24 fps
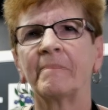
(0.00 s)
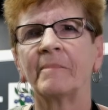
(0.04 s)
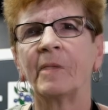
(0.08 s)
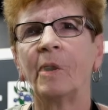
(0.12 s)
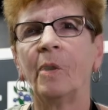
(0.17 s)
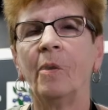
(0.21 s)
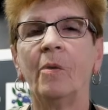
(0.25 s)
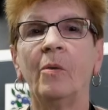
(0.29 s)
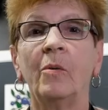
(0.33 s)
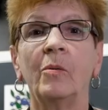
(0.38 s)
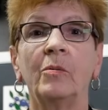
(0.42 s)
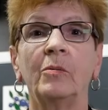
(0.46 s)

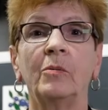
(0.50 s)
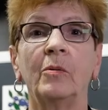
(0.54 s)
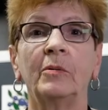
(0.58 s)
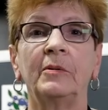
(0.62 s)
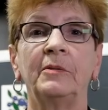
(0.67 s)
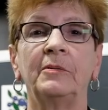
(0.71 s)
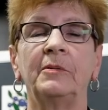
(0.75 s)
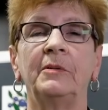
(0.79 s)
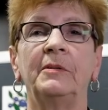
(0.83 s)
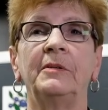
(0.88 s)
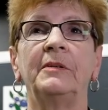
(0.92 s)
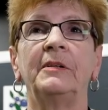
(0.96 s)
Oh,
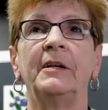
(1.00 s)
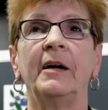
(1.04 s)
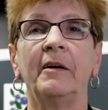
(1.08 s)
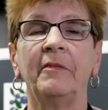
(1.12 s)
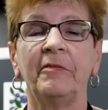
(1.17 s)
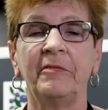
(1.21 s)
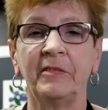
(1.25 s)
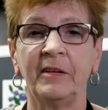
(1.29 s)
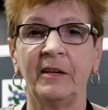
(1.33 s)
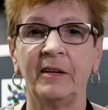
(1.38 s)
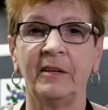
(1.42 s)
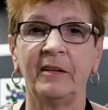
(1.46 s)

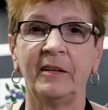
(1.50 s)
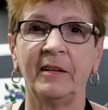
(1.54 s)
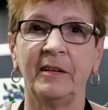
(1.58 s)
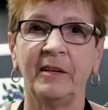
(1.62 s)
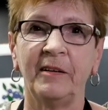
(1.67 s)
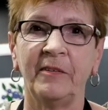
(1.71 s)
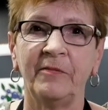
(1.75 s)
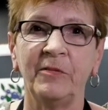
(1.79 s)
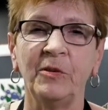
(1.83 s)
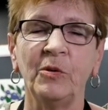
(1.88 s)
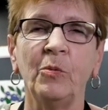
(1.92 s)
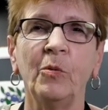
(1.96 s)

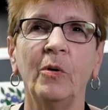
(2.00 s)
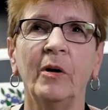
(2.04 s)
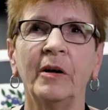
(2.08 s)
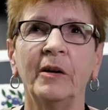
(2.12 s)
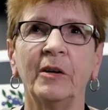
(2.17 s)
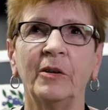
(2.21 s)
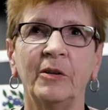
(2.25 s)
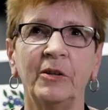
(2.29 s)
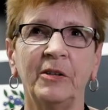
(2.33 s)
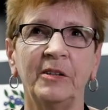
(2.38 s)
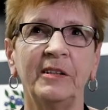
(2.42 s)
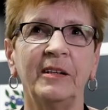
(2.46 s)
definitely. If you want
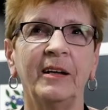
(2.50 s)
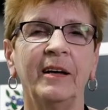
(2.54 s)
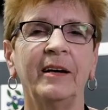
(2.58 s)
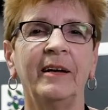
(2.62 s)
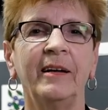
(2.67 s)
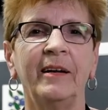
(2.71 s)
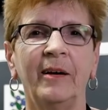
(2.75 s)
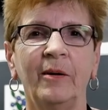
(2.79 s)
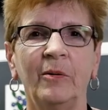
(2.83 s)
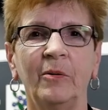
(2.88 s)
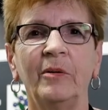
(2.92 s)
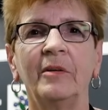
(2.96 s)
a good
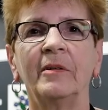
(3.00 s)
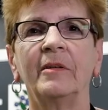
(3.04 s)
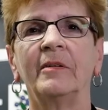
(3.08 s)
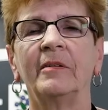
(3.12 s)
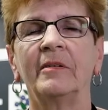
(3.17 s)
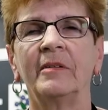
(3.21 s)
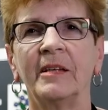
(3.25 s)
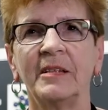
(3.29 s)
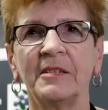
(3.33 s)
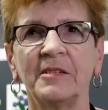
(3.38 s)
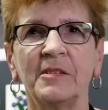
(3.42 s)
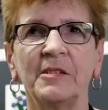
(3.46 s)
night out,
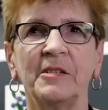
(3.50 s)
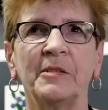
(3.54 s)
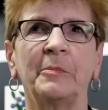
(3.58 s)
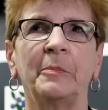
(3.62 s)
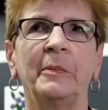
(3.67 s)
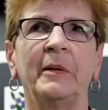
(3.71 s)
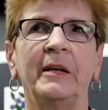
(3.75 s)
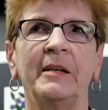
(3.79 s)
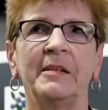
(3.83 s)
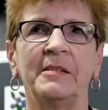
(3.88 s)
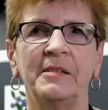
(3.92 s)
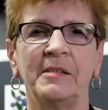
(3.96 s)
this is the
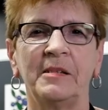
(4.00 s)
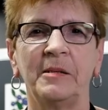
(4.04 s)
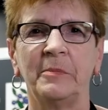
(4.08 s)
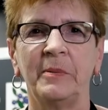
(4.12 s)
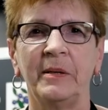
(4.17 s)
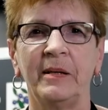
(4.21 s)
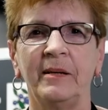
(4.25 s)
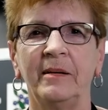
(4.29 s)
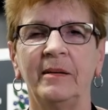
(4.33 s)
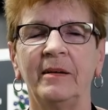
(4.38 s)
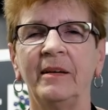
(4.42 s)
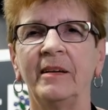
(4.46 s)
place to
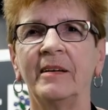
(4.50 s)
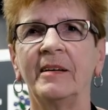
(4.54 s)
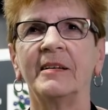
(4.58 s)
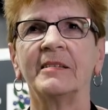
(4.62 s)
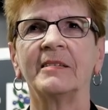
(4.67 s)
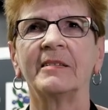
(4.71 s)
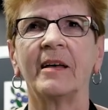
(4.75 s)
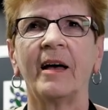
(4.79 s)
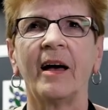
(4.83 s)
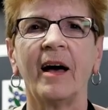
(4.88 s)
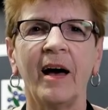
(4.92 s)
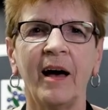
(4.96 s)
be. It
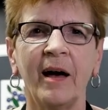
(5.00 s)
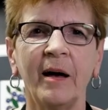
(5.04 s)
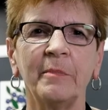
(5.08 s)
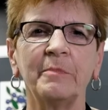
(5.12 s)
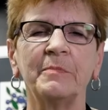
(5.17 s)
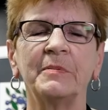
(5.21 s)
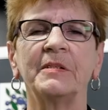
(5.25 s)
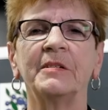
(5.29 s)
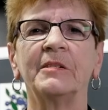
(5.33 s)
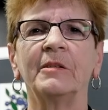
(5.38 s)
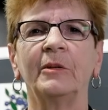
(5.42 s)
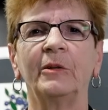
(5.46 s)
is
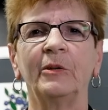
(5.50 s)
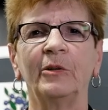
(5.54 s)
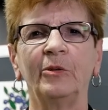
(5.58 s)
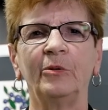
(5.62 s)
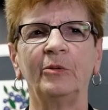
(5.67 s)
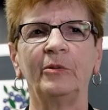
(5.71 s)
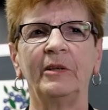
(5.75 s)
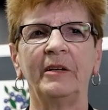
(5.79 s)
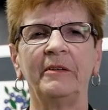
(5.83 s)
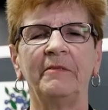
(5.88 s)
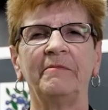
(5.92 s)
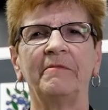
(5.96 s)

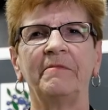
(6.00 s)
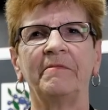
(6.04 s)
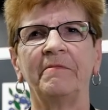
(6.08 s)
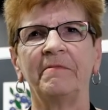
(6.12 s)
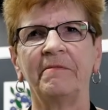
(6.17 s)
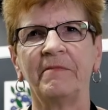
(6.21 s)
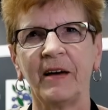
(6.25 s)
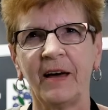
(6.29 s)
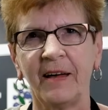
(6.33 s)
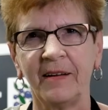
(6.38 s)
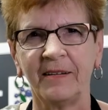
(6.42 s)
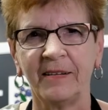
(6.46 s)
absolutely
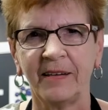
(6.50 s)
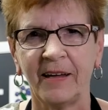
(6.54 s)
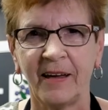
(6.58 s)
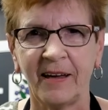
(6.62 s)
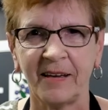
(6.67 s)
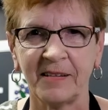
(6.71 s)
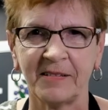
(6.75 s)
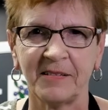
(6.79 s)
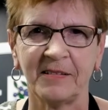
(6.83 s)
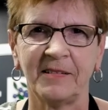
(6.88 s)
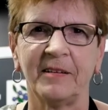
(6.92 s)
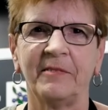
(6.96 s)

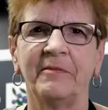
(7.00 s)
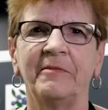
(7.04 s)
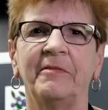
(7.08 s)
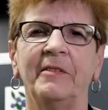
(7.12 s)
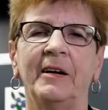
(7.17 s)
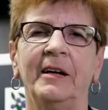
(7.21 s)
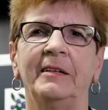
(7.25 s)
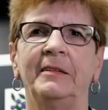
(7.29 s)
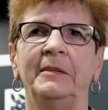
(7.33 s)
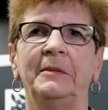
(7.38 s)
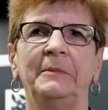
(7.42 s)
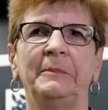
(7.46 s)
fantastic
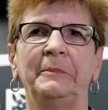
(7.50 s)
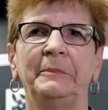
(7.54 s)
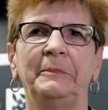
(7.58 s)
fun.